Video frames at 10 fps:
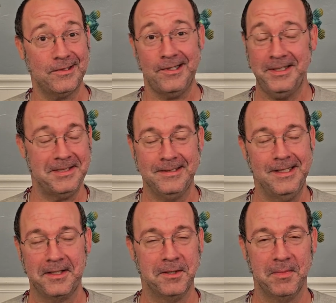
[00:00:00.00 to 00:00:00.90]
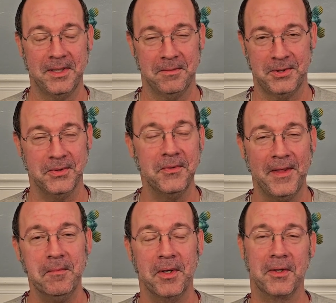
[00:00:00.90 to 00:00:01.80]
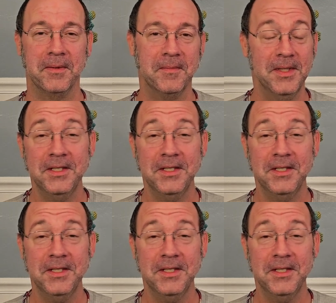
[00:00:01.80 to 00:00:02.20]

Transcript: cards, not going to be able to. They mark them.